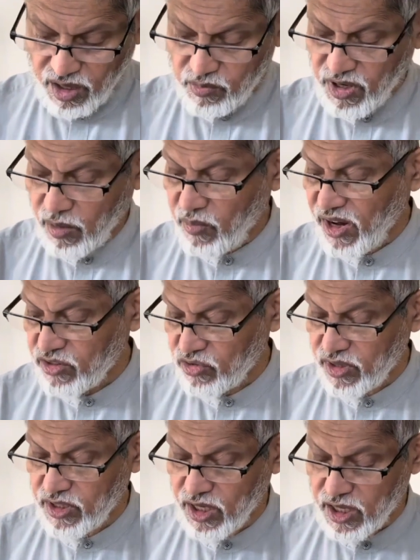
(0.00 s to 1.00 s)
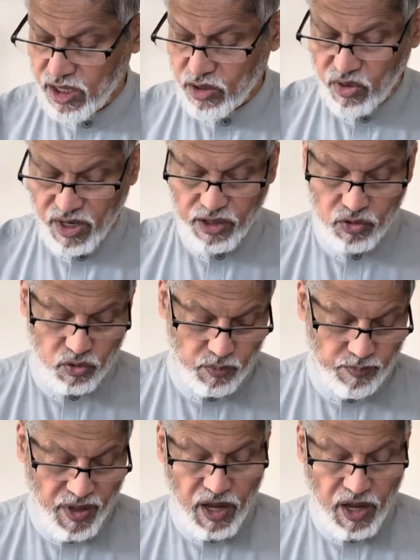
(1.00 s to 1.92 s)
Ibn Abbas radiallahu anhu.